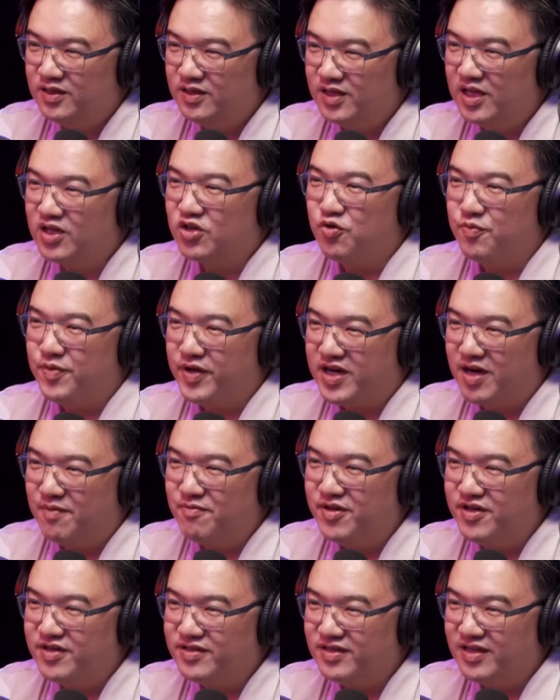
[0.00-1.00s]
That could become
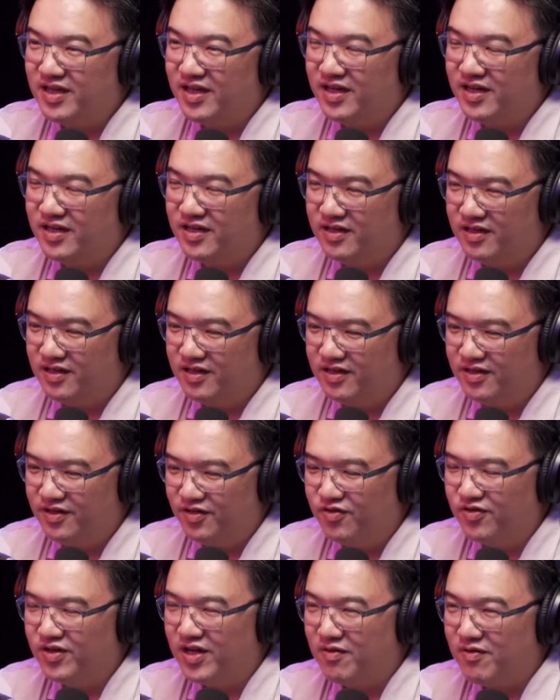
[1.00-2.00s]
his, like
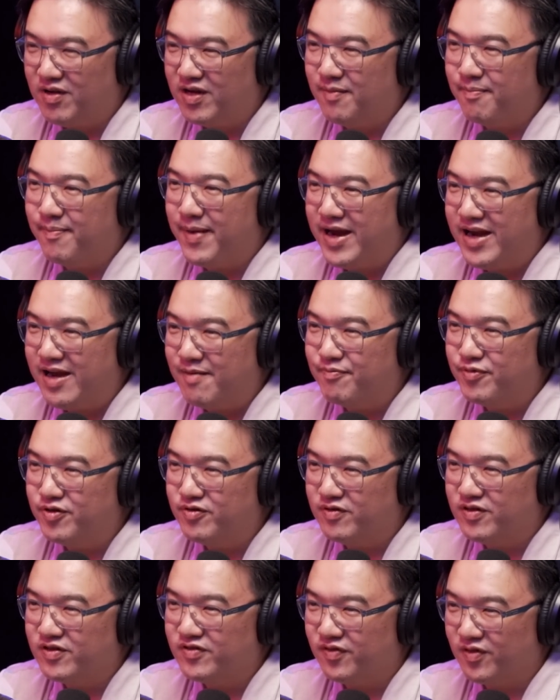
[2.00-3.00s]
what the pineapple
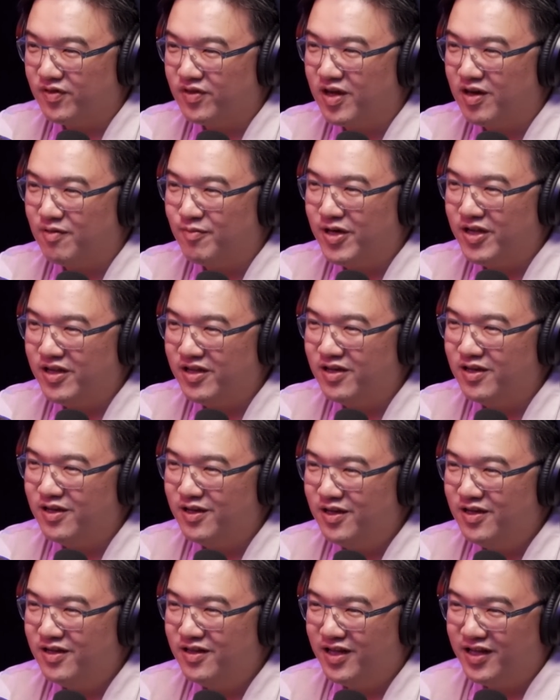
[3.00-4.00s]
was for Tharman.
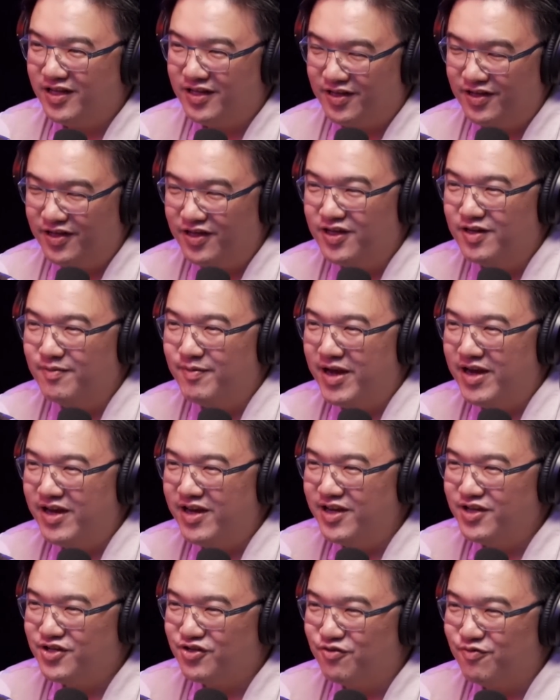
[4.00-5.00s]
Like the ear
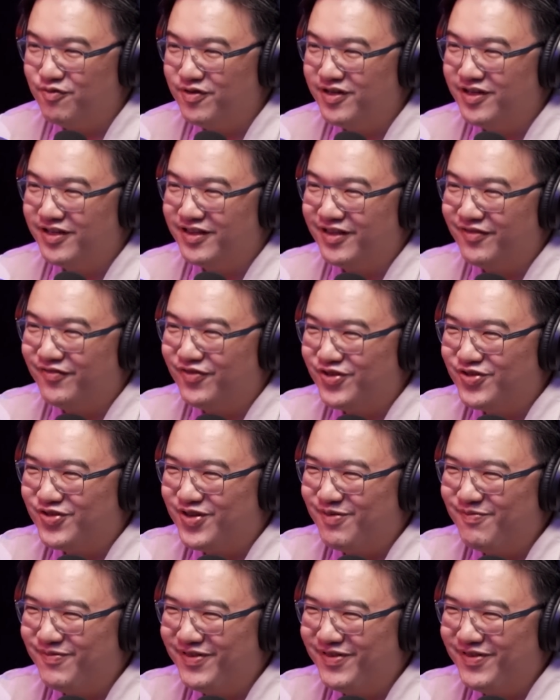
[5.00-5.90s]
bandage could be the thing for Trump.